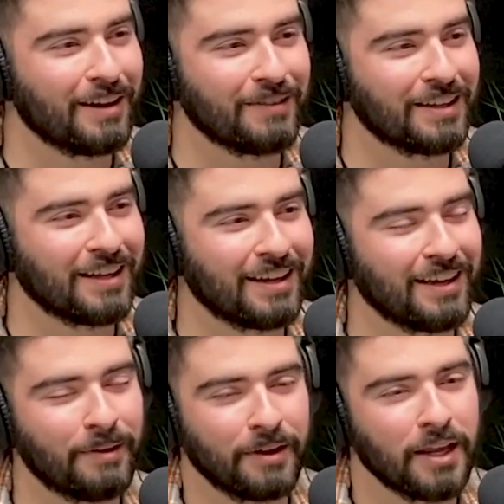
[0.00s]
I
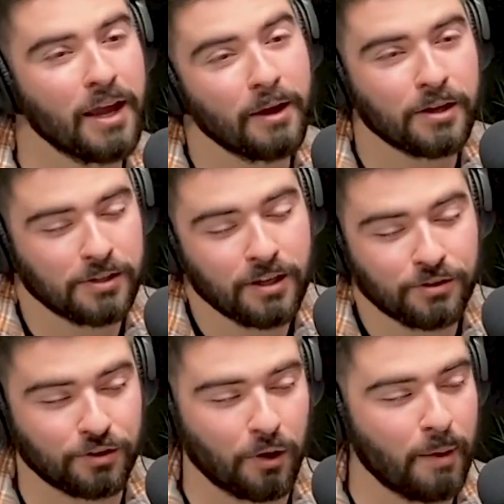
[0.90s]
mean, because it is
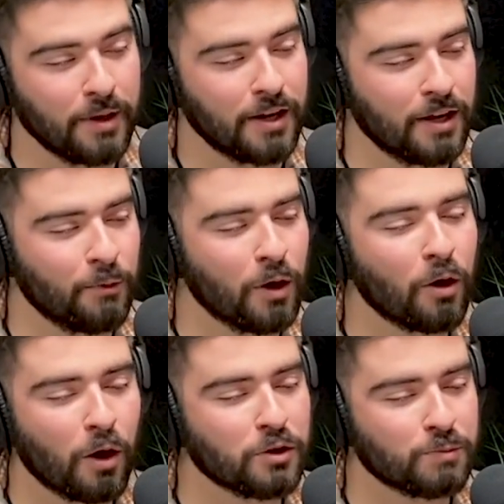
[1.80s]
true. I mean, we all
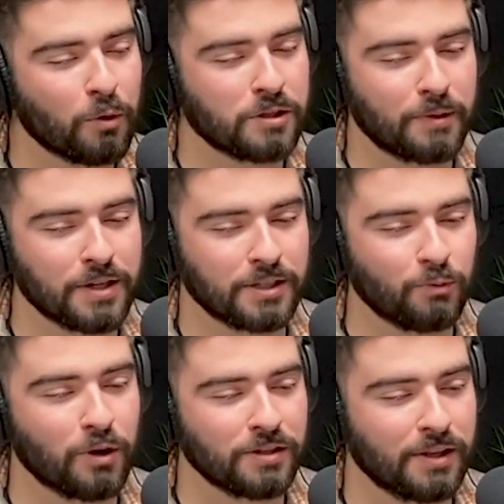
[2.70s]
go to sports because it's
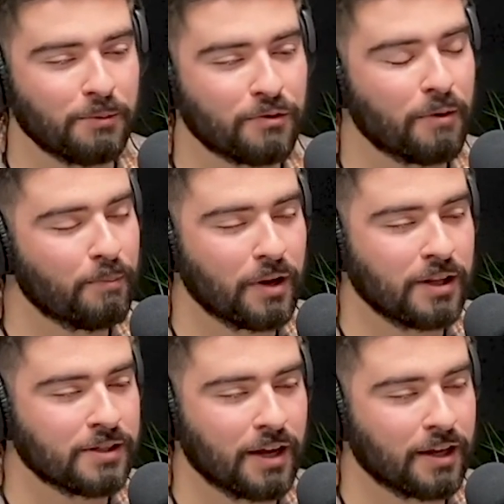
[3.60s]
where it stems from, but
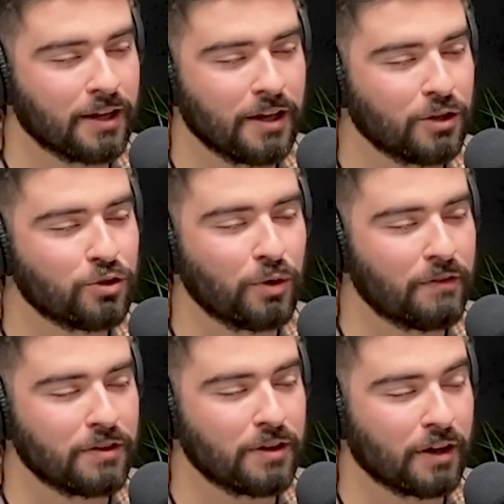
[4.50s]
it's like it's true in
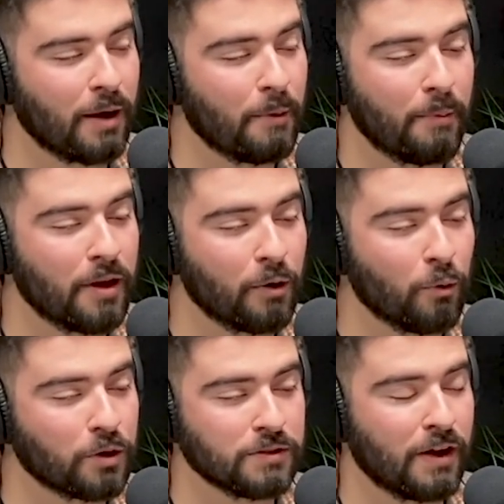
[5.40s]
everything. I'm a big
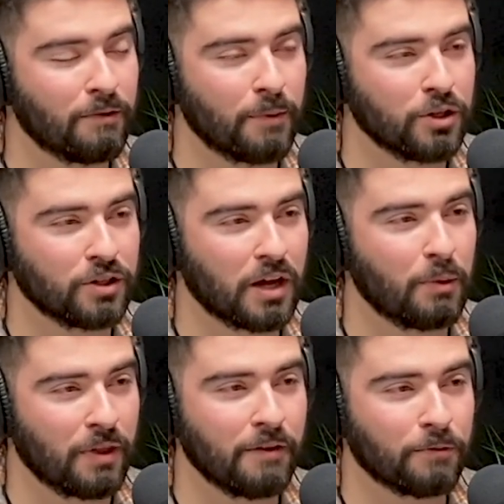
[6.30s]
words of affirmation guy
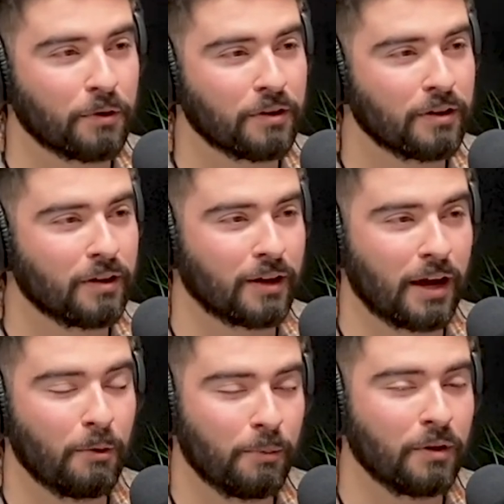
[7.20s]
with effort. Like I
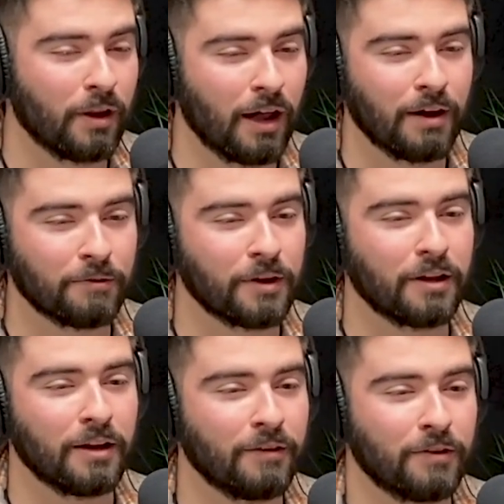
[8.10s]
will put a lot of effort in,
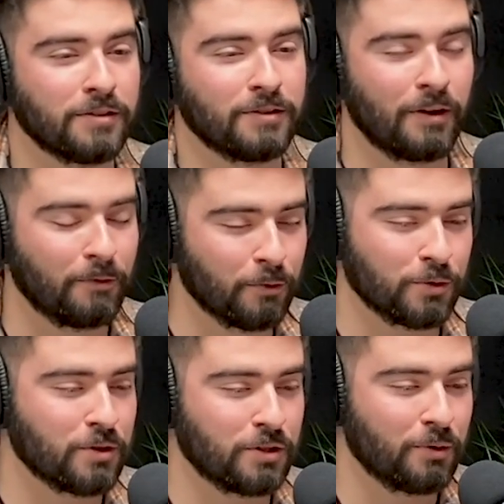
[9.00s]
and if it doesn't have the
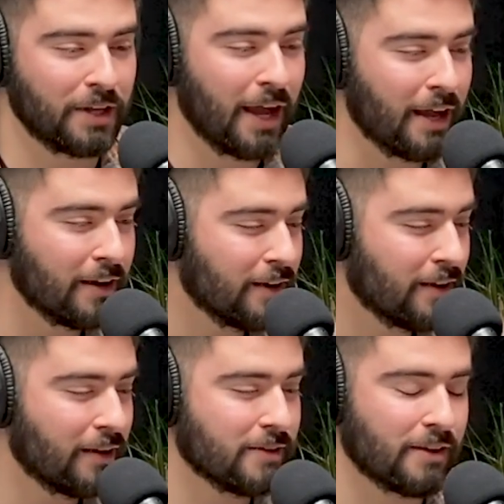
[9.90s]
results I don't get,
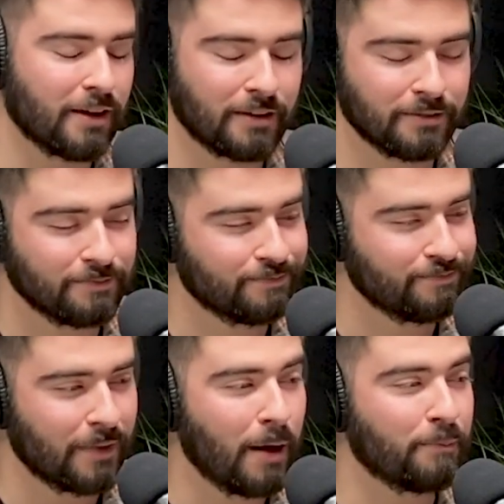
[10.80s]
is like
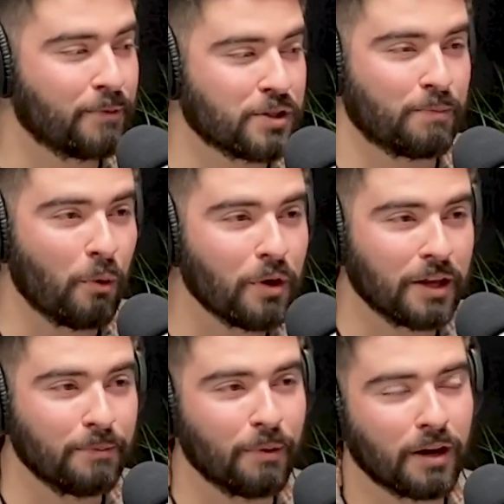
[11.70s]
I'm
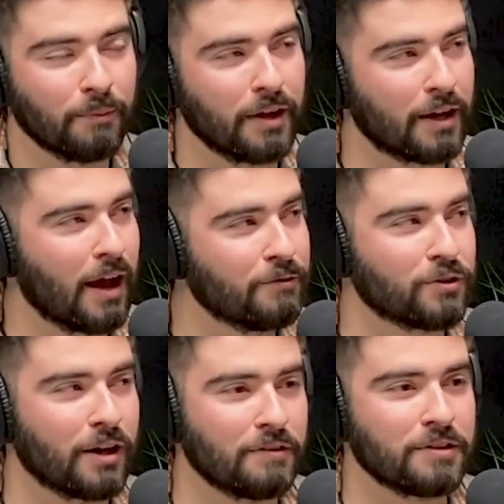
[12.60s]
disappointed. But I'm like I've
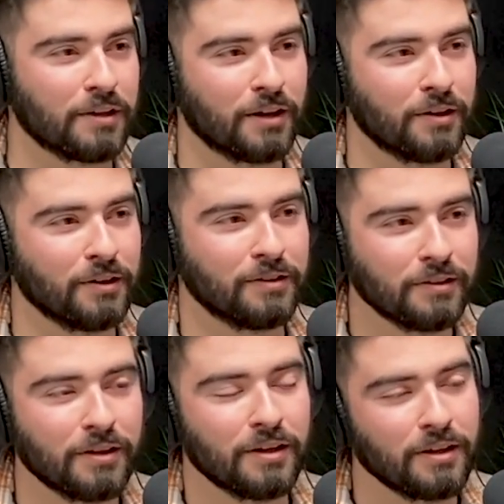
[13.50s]
tried everything I could.
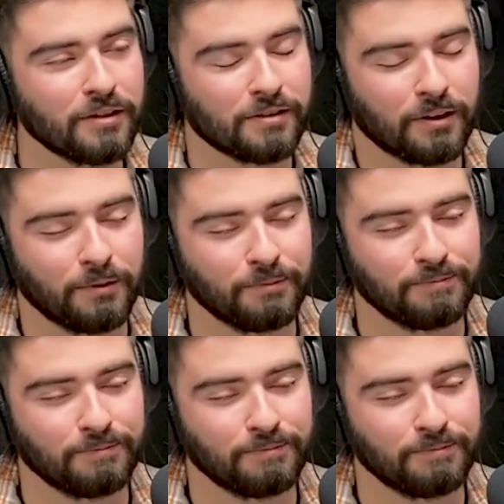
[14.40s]
So.